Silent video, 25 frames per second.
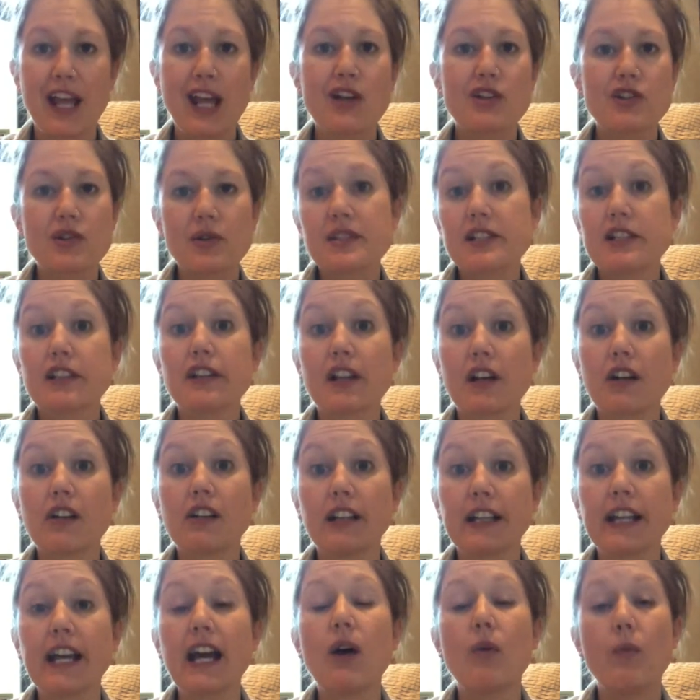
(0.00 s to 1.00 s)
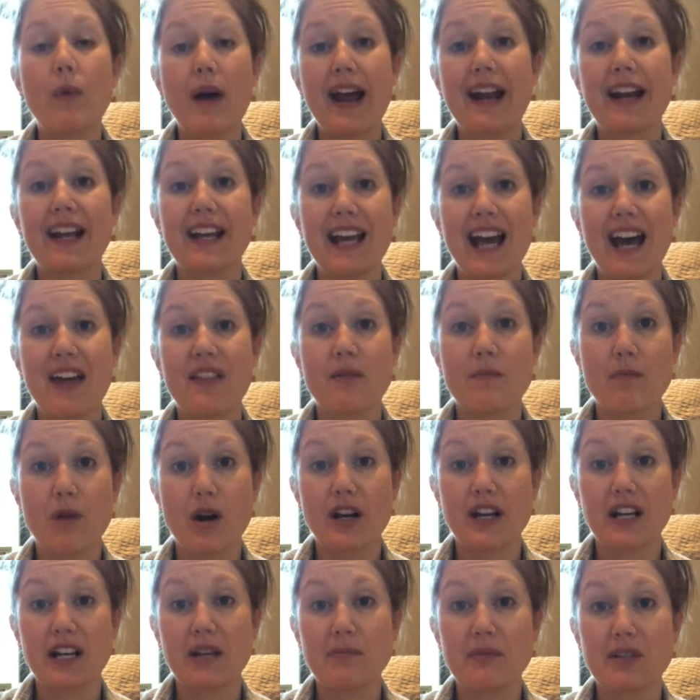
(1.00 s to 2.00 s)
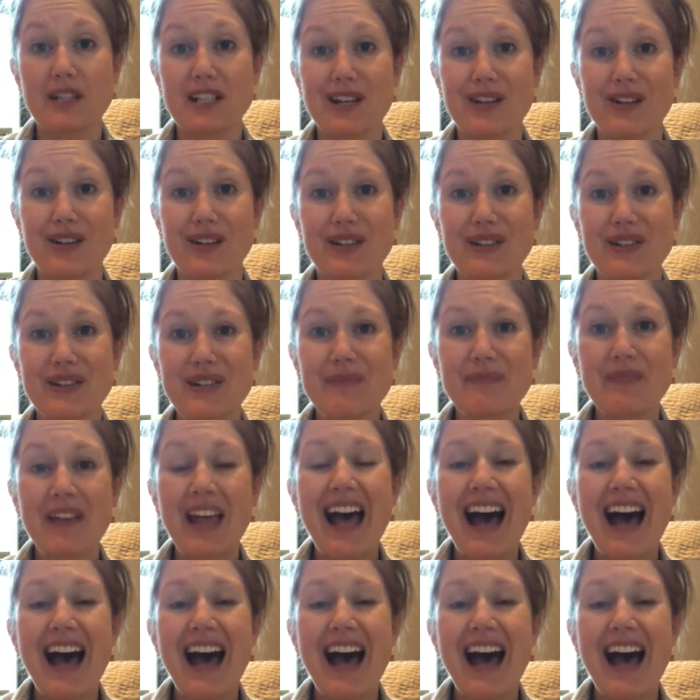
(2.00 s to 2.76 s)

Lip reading: So it's literally a way to gather marketing materials.